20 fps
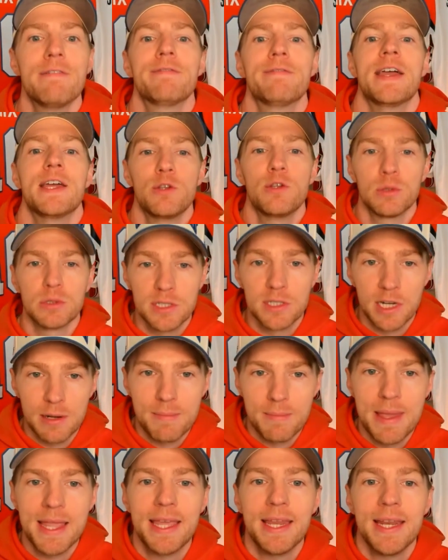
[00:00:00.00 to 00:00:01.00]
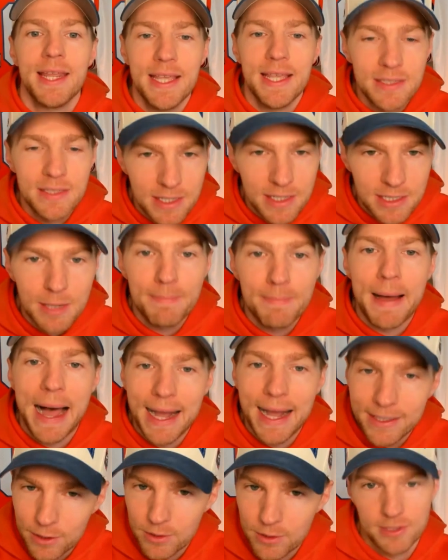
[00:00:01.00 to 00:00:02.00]
FanDuel is going to make it easy to
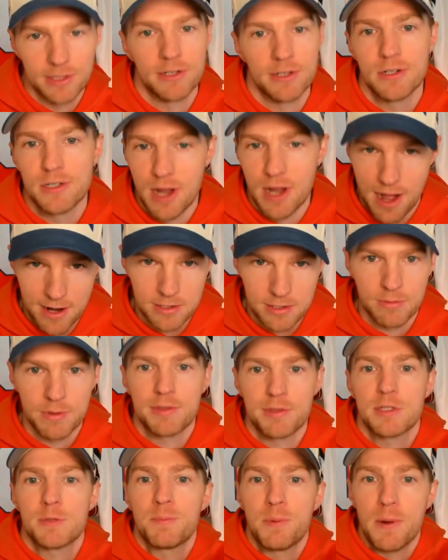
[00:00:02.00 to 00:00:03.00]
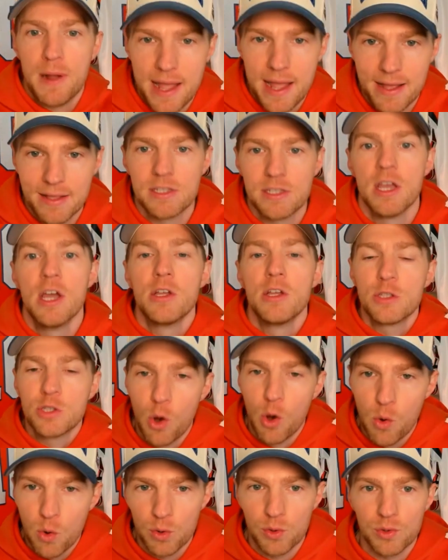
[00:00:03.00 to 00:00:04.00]
back those underdogs with spreads,
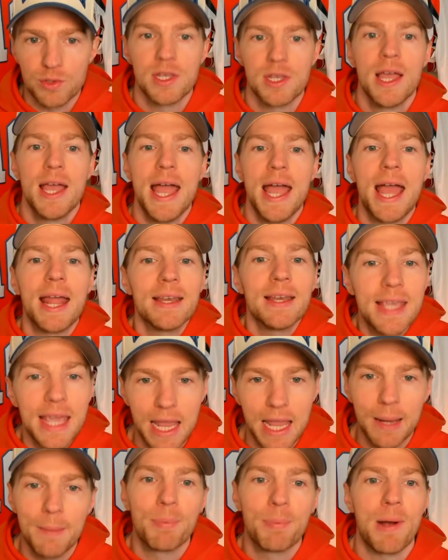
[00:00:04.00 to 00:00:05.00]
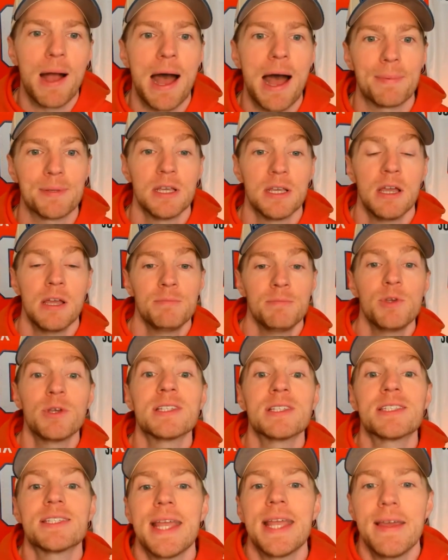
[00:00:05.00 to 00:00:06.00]
totals, and game props. You
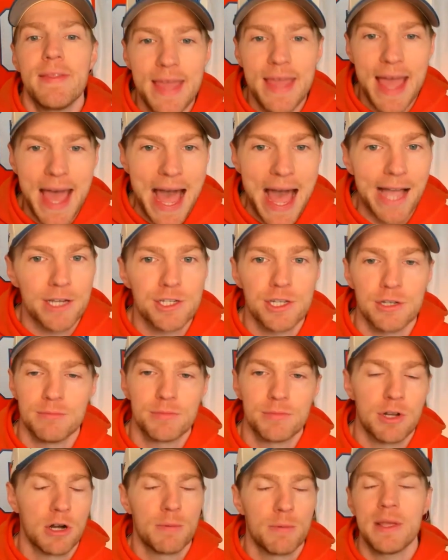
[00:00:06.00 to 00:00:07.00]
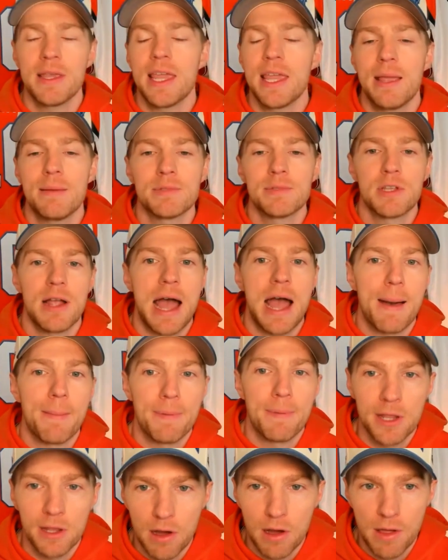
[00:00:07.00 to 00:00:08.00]
can stay in the action. Tournament games, they're
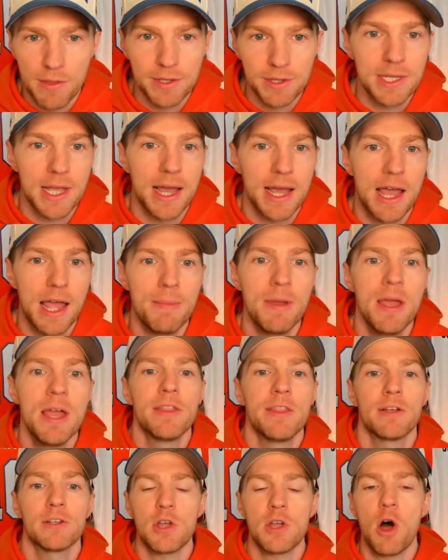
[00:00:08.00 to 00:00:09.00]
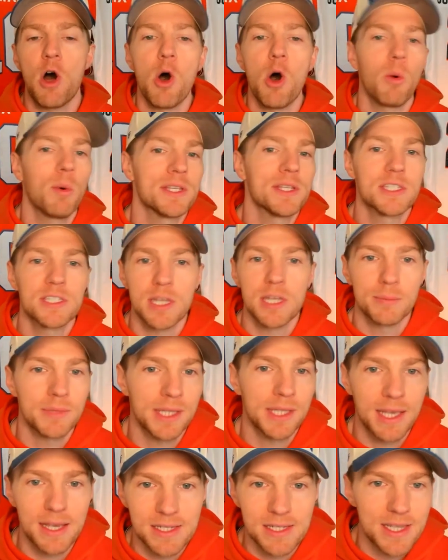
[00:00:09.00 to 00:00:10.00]
happening all the time. There's always
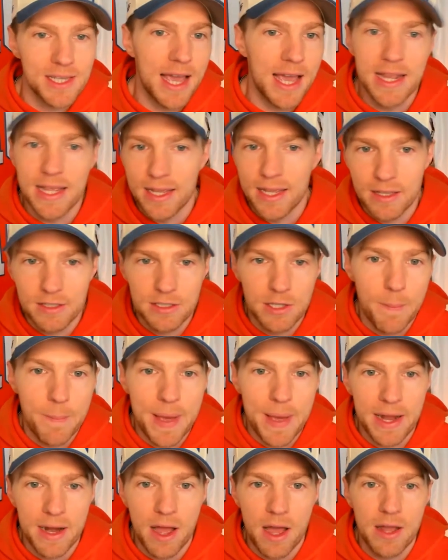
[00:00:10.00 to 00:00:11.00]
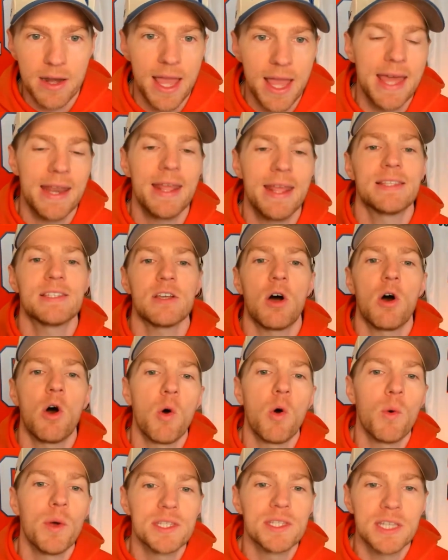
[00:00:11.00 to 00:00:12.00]
something exciting to bet on, and it's
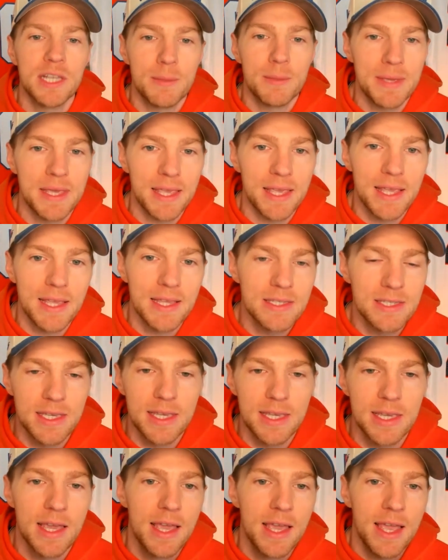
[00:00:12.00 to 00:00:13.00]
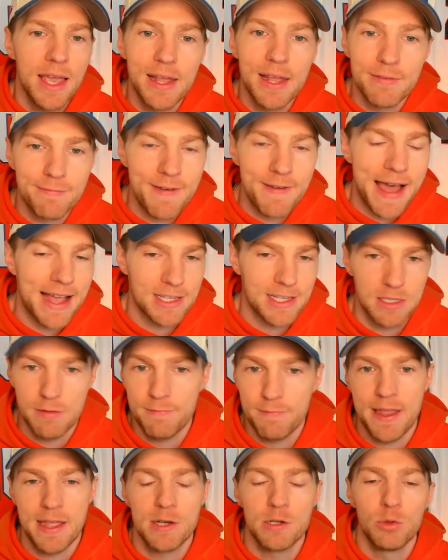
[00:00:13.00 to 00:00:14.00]
always going to be easy and fast.
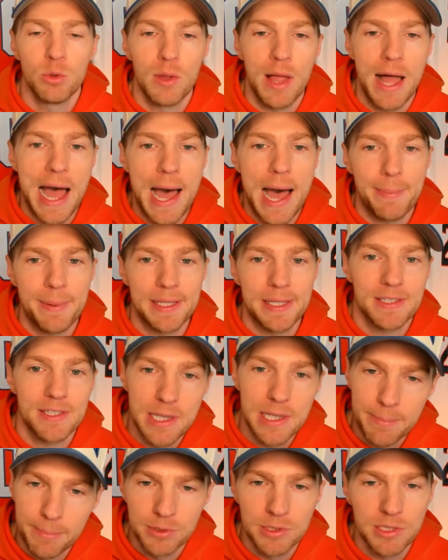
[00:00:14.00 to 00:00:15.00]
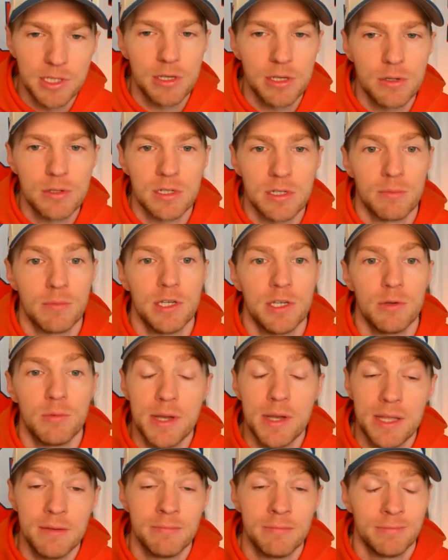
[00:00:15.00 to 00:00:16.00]
The FanDuel app, it's simple to use, and when you
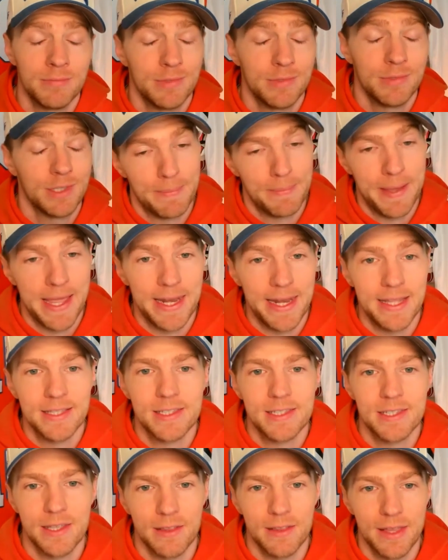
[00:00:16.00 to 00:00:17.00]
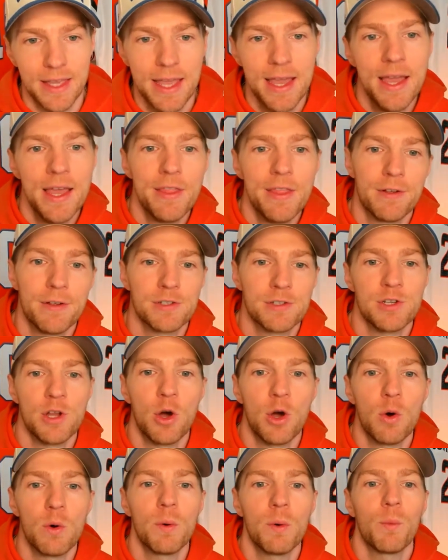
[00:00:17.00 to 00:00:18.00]
win, you get paid instantly. There's
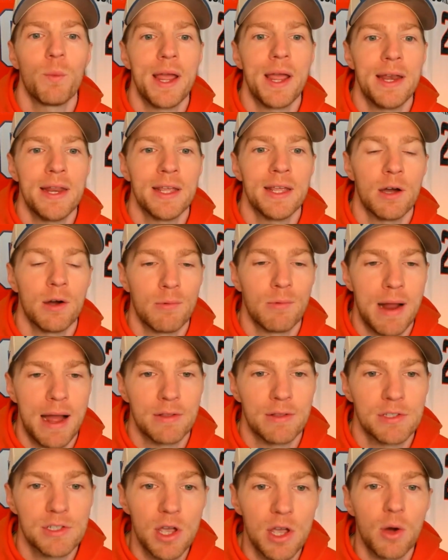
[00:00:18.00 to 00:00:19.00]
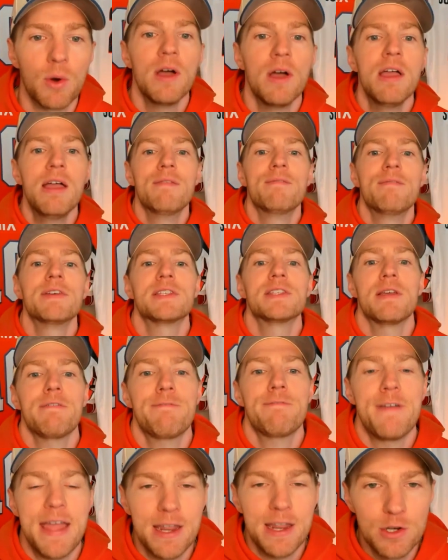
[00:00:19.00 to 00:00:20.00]
no waiting around. So
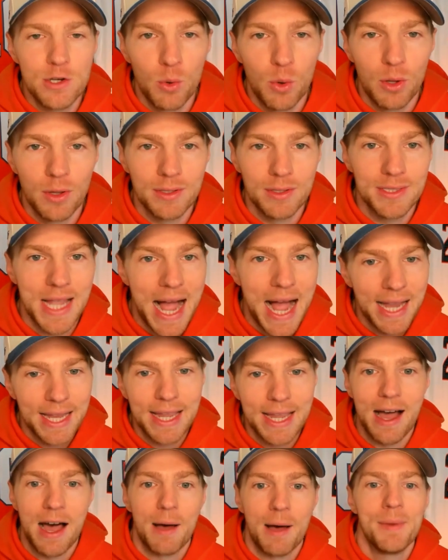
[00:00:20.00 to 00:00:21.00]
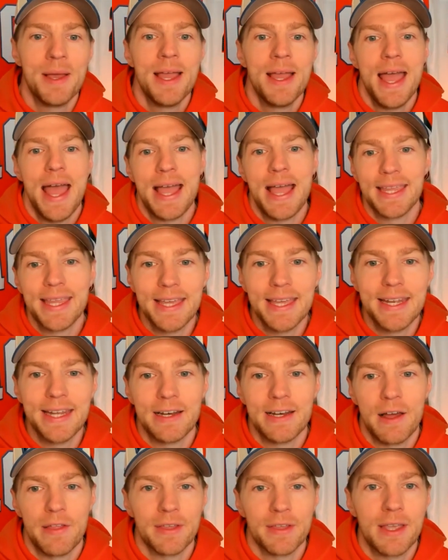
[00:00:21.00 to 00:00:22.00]
visit FanDuel.com and get
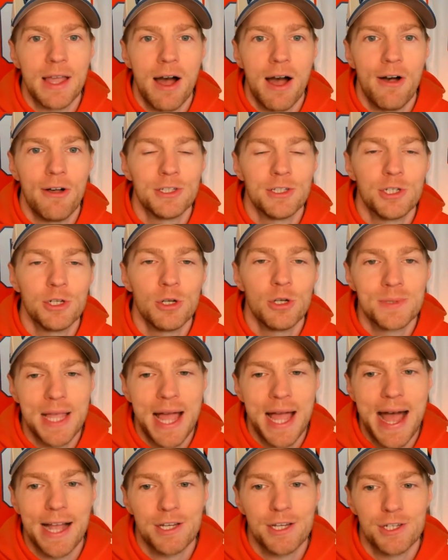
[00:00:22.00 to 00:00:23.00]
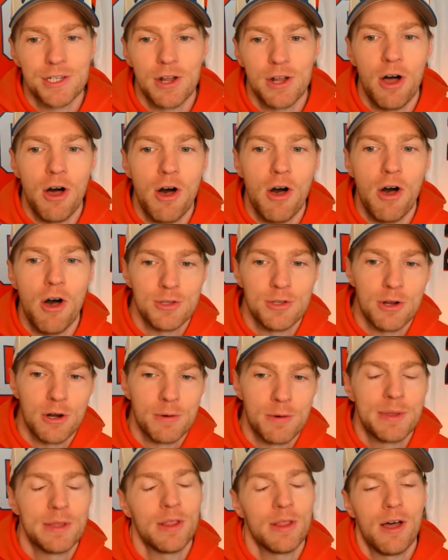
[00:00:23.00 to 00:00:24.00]
in on the college hoops action all tournament